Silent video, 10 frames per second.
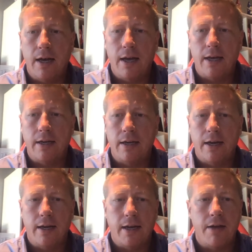
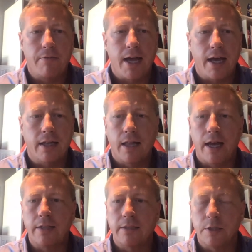and have
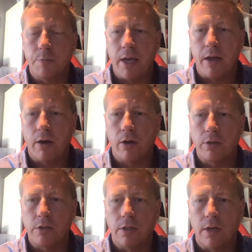can lights and
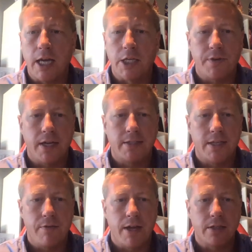speakers and
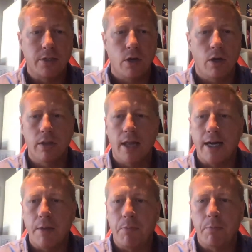HVAC vents all
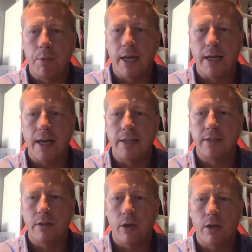line up and play
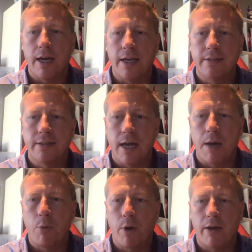nice and look nice
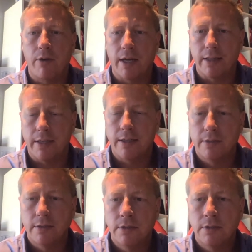and operate
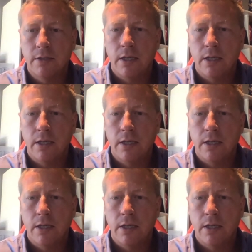correctly.